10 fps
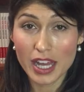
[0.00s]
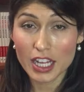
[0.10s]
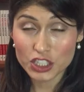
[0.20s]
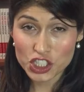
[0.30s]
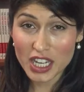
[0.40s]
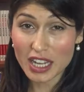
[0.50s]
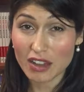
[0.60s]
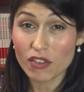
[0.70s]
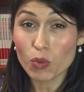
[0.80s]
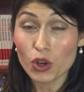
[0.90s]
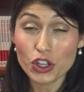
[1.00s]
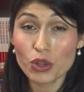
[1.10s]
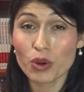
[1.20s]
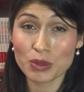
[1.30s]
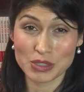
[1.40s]
achieve what
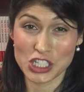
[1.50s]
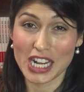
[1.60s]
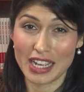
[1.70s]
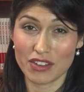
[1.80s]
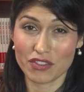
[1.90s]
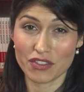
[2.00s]
you want to achieve.